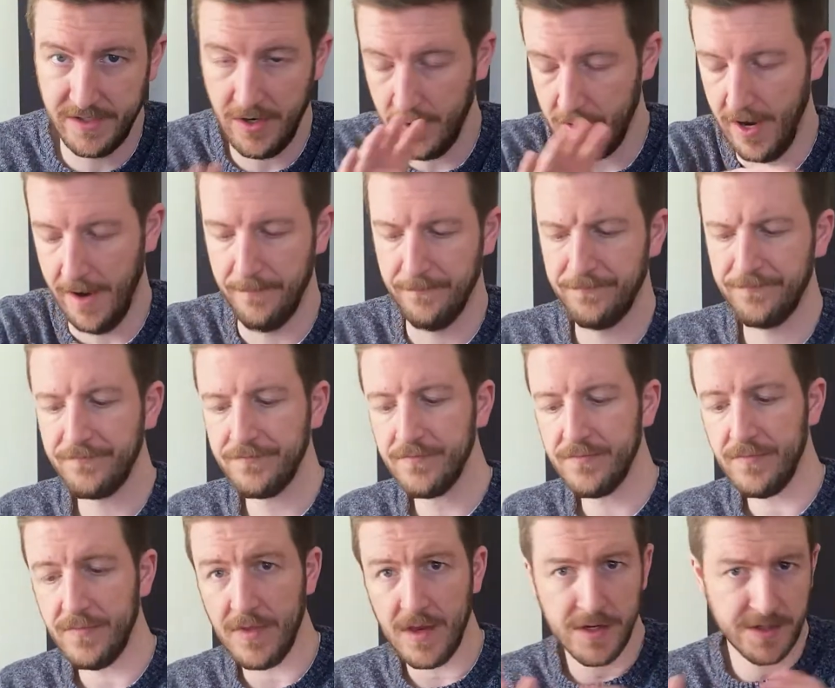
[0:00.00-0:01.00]
Okay,
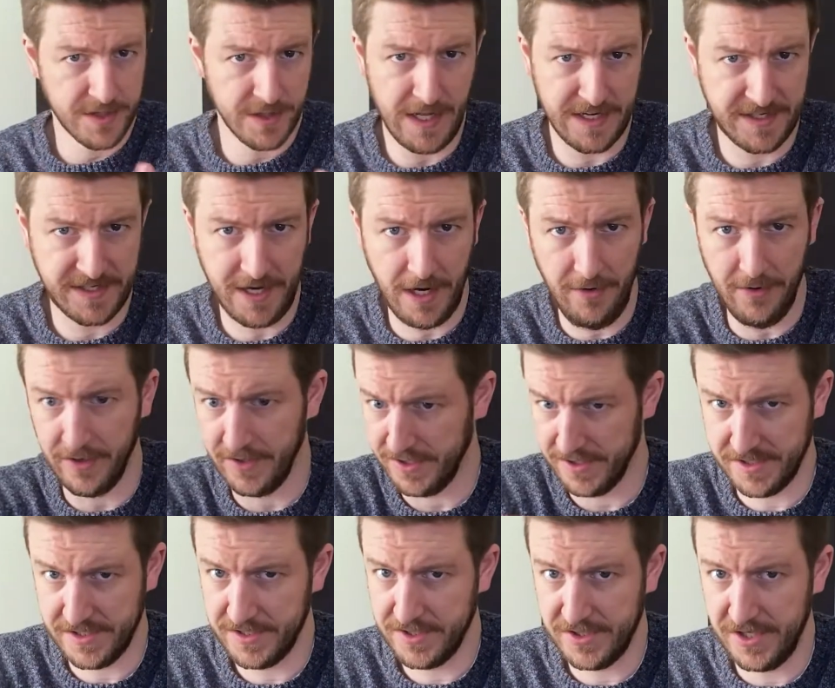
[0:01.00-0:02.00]
so that's tunneling.
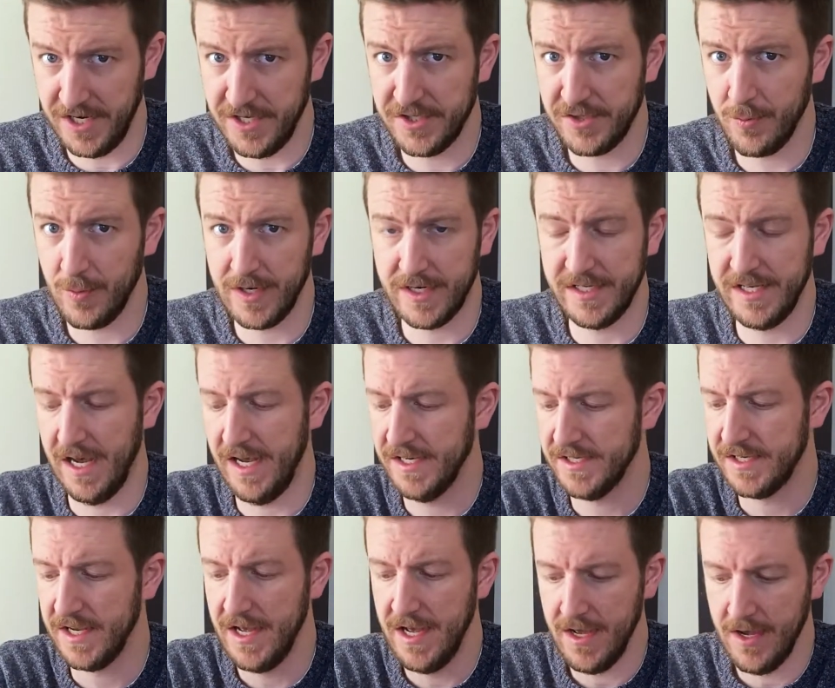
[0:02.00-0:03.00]
Just change your wick
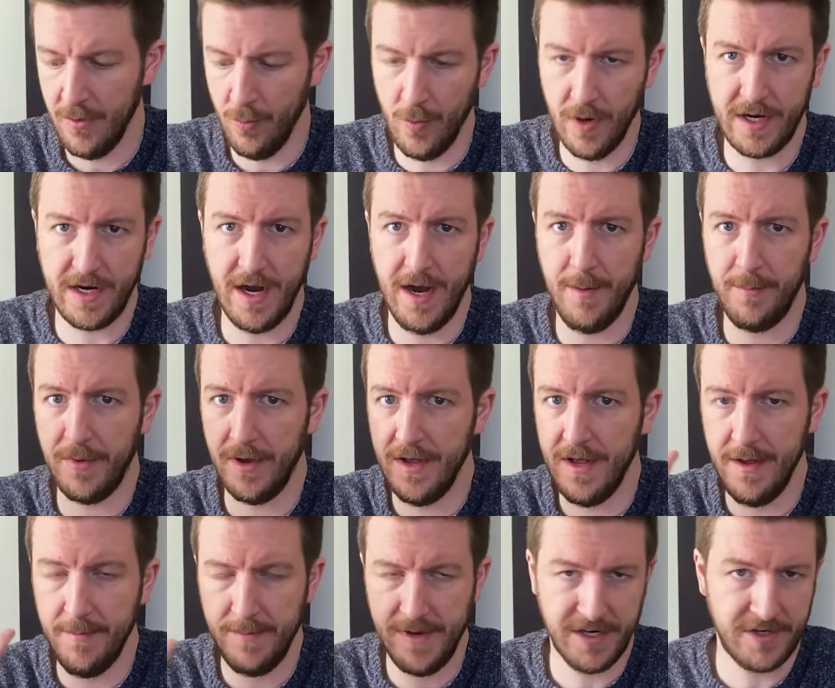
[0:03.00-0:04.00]
size, wick up,
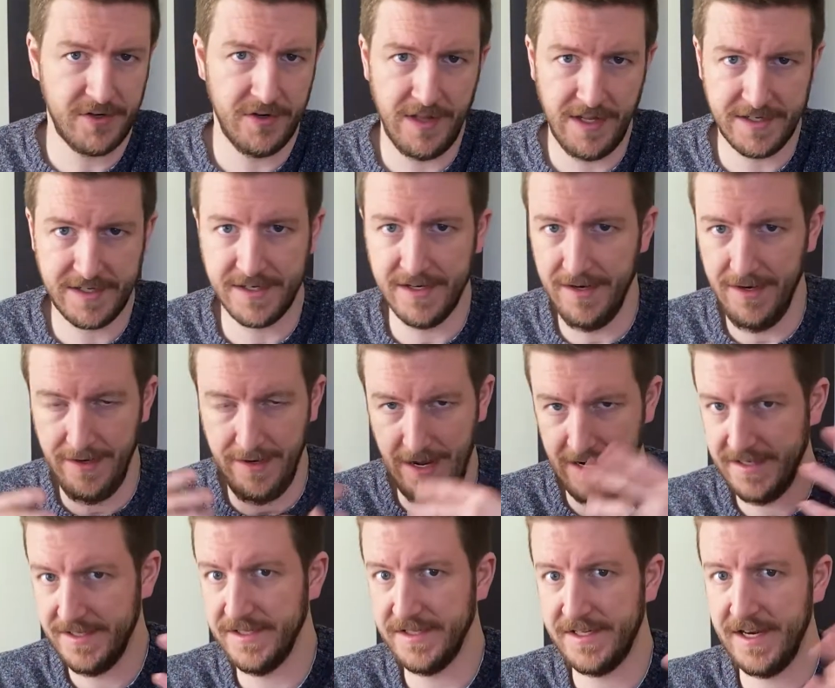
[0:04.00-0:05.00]
make sure that's
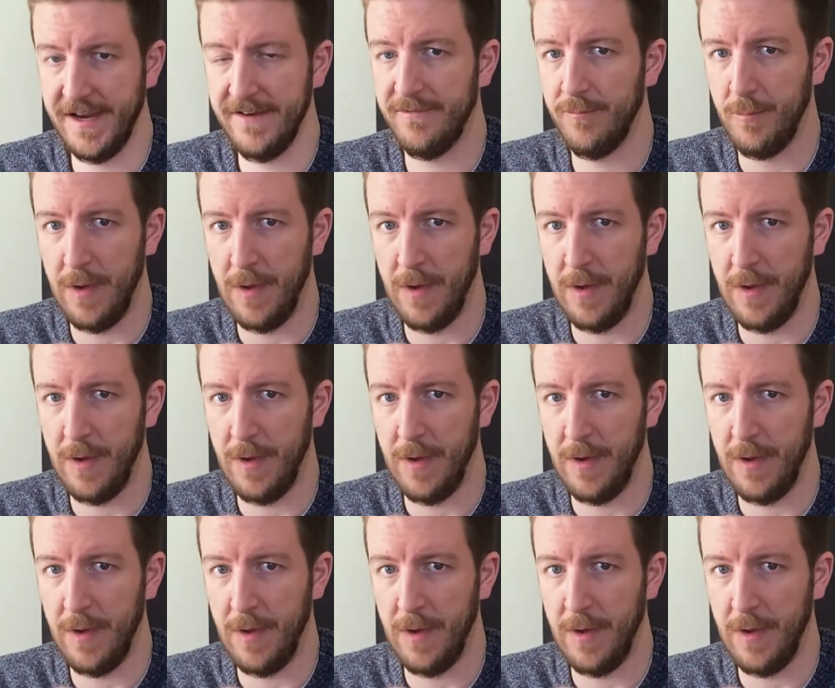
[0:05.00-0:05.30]
nice and safe,